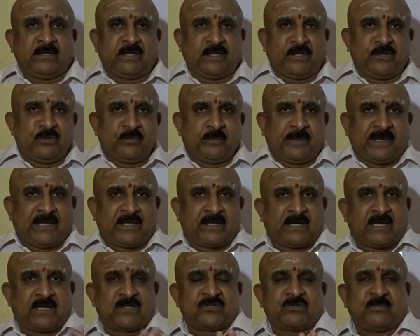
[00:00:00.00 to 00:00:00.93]
and the new
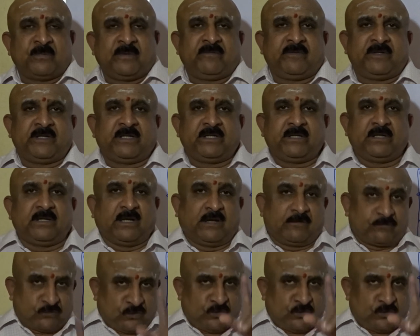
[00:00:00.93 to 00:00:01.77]
pattern has to be fitted in.